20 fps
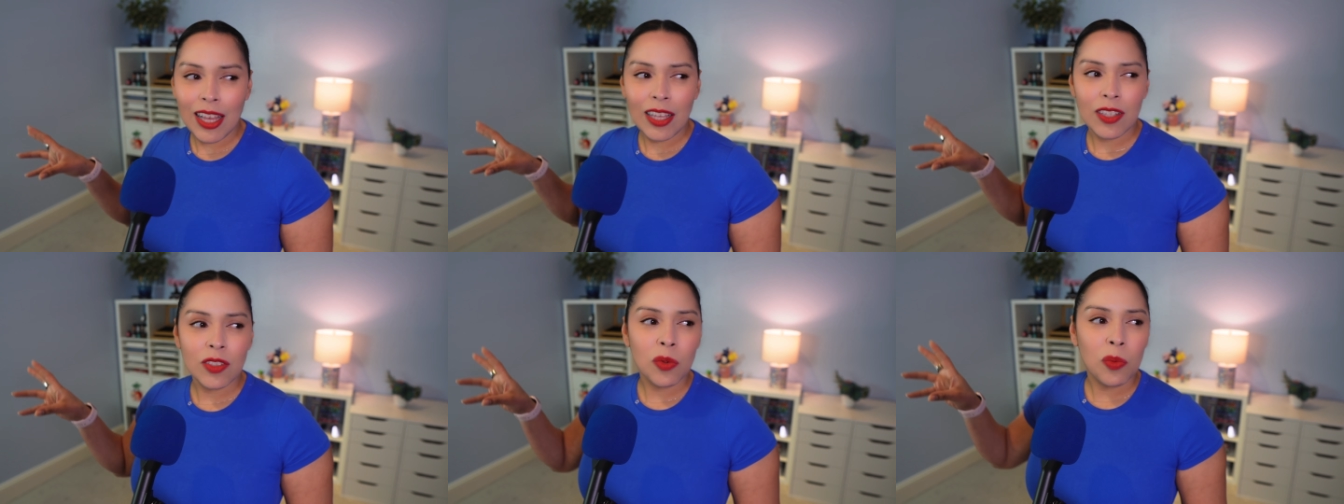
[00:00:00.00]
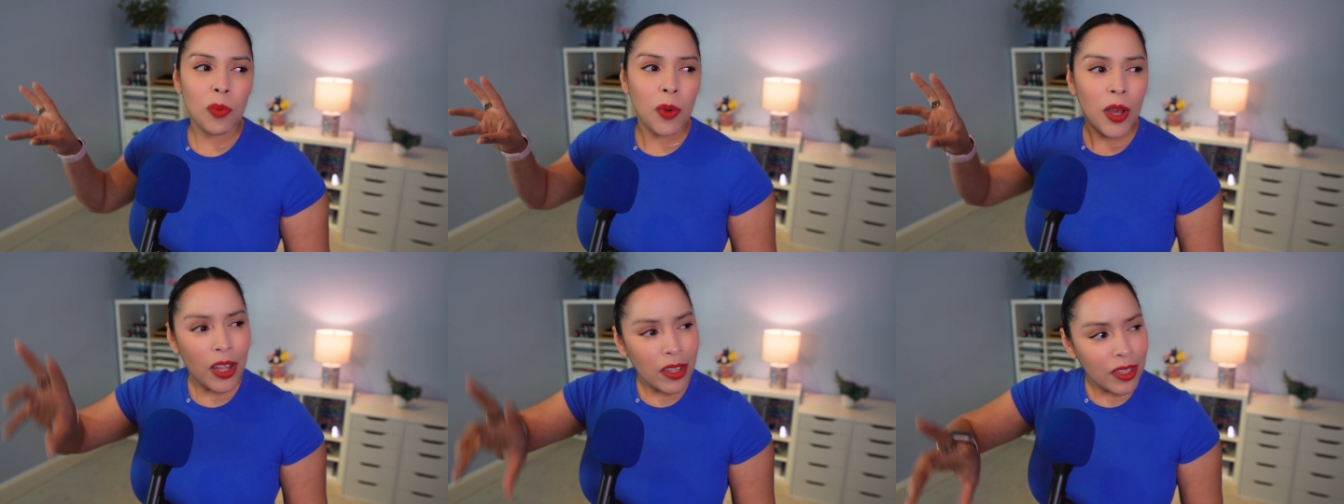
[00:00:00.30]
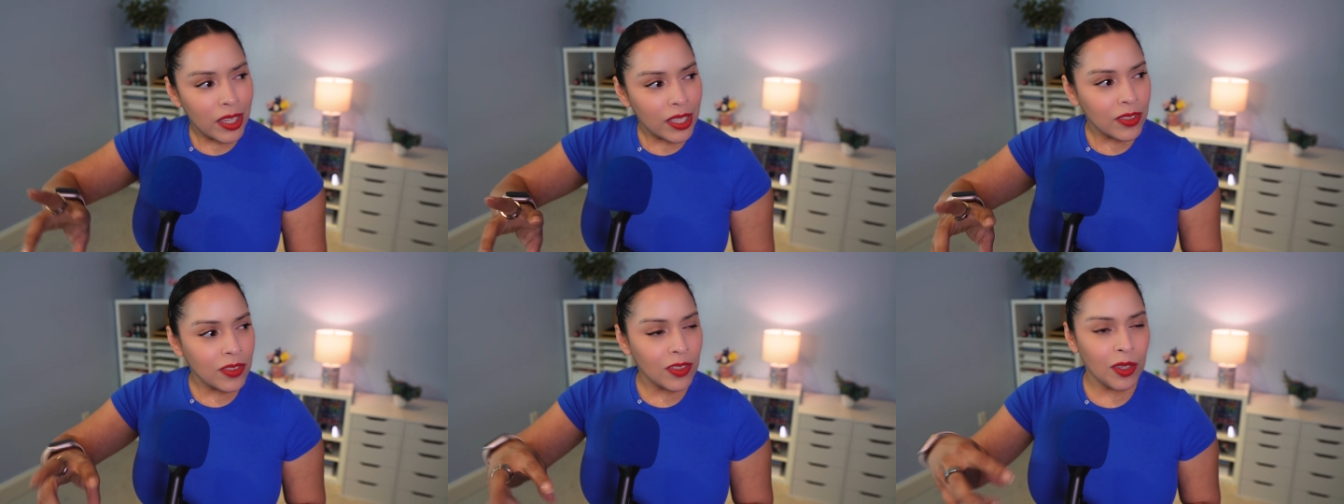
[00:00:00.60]
as well
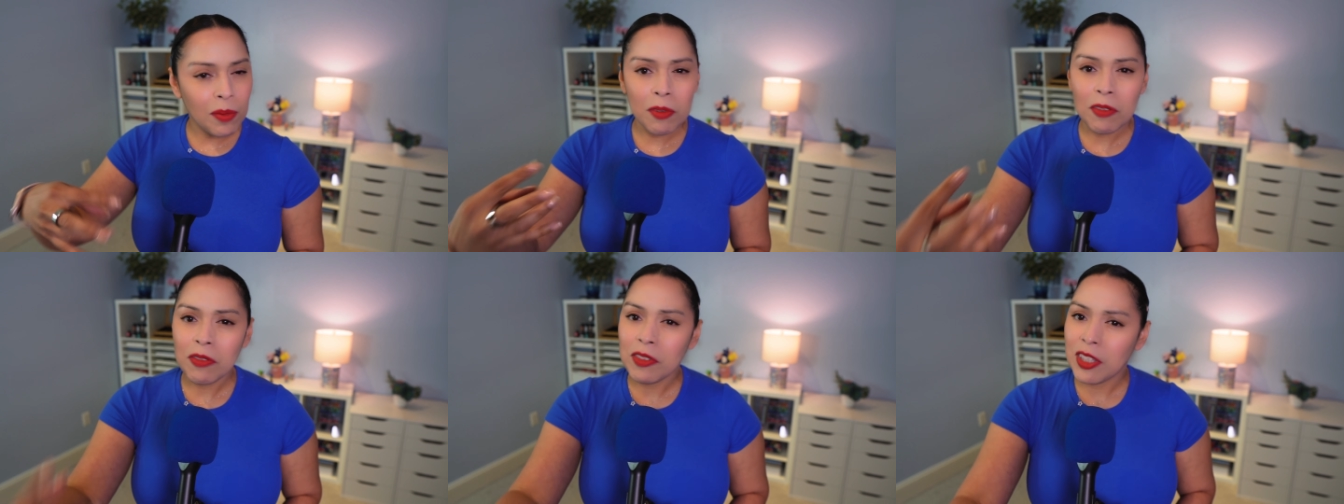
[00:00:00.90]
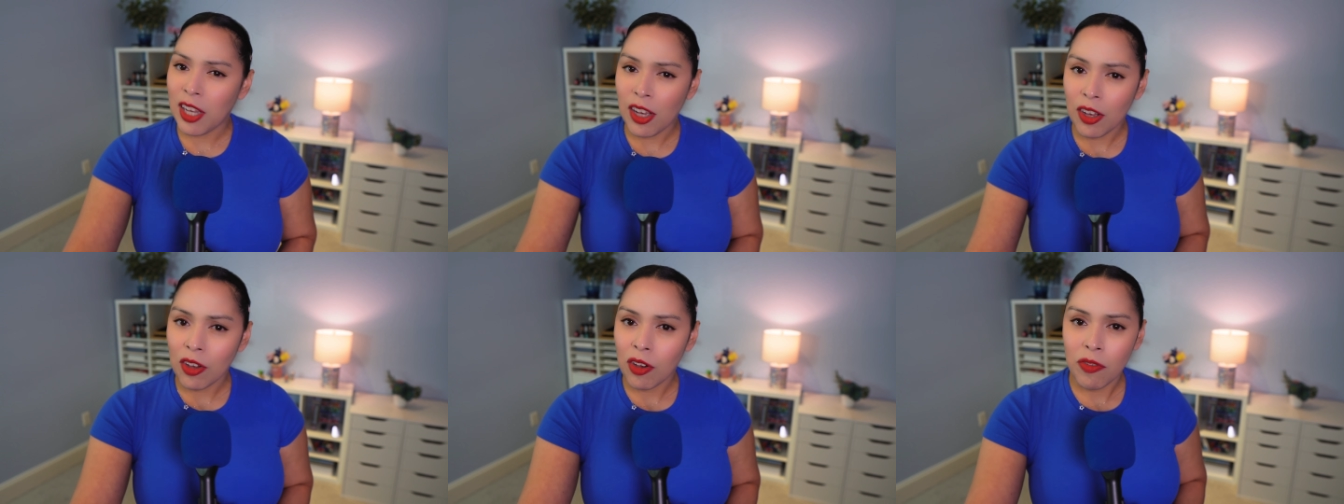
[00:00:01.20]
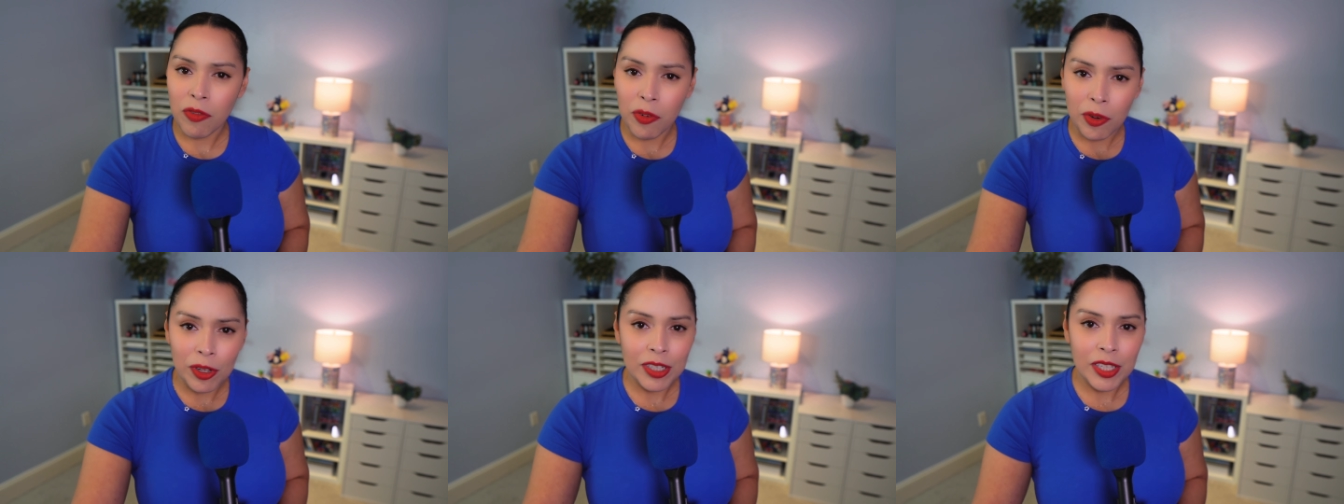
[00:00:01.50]
as some of Tiago
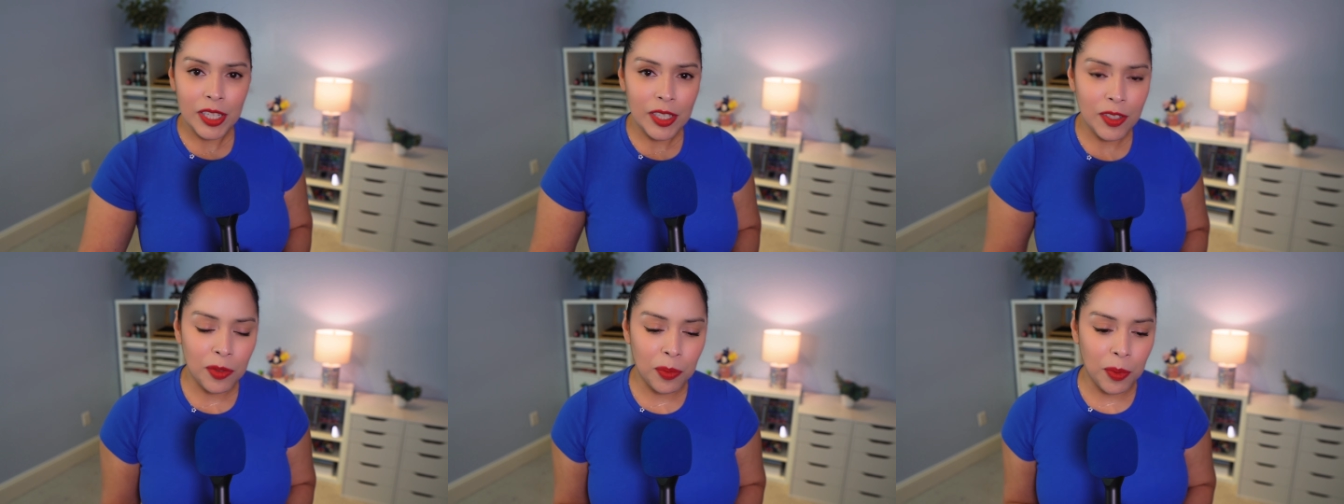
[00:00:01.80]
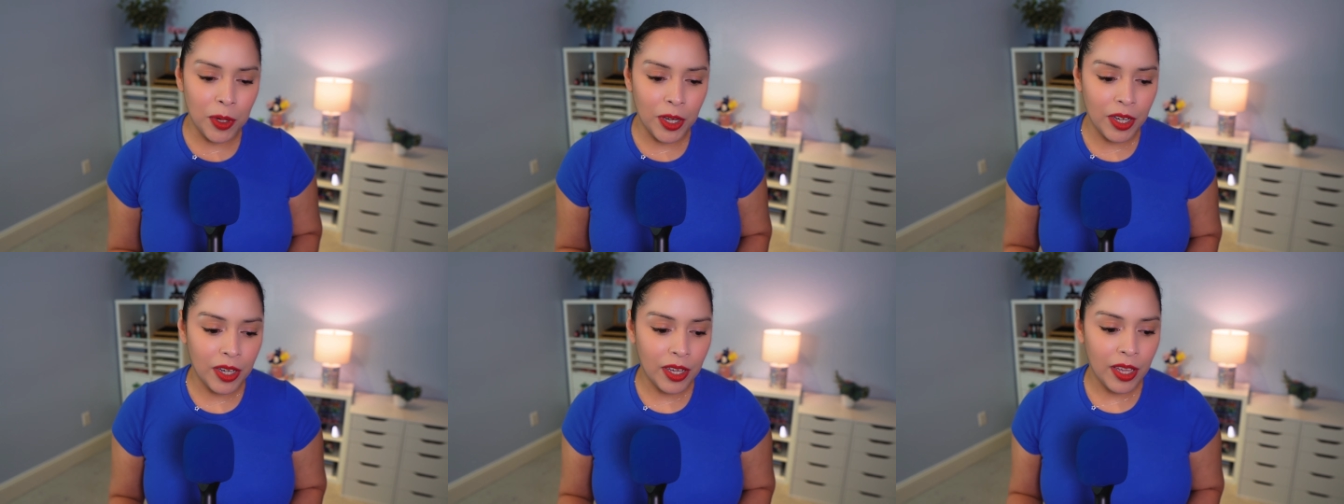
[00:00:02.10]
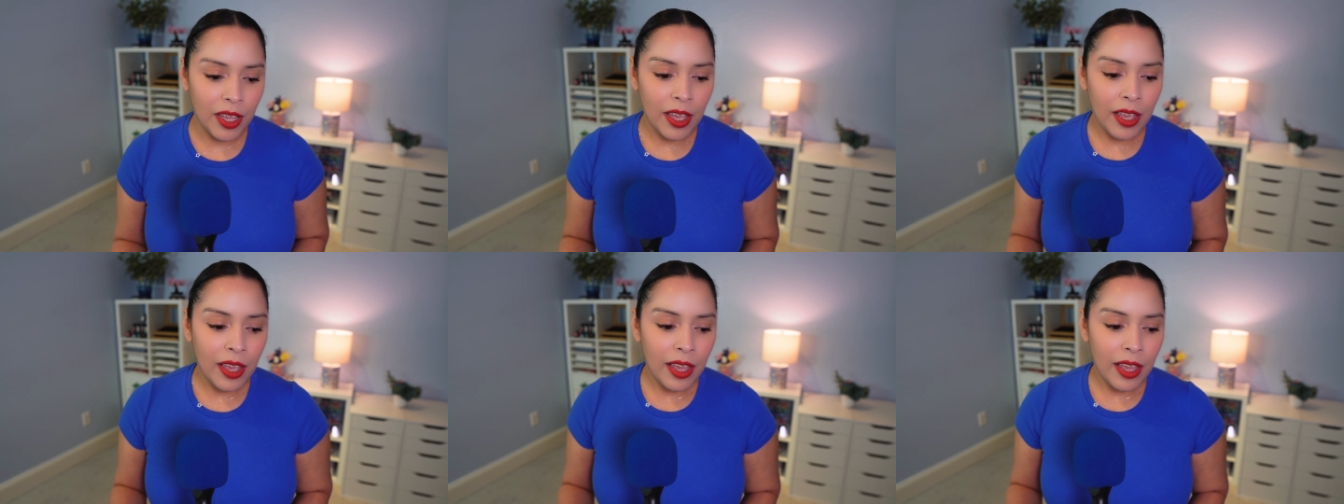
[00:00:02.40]
Forte's work,